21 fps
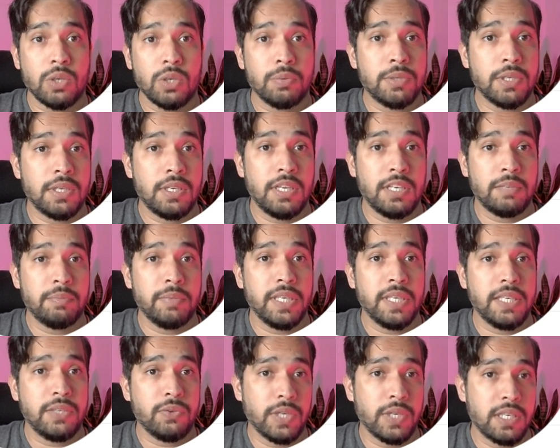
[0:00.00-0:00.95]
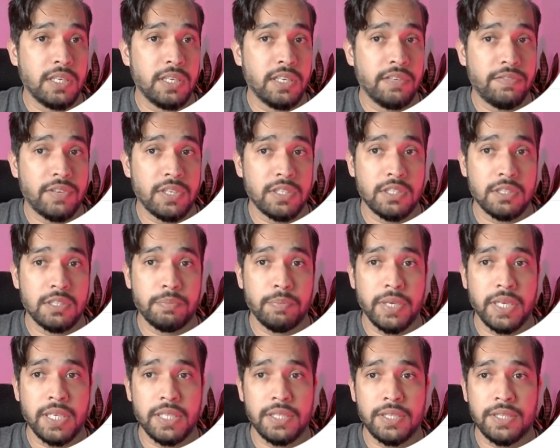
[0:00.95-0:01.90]
option. Let me quickly refresh this
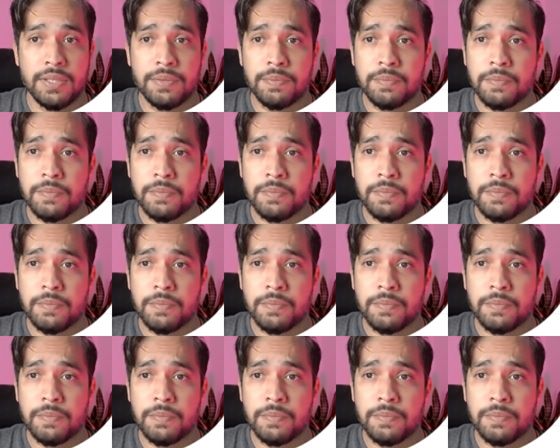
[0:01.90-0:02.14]
page.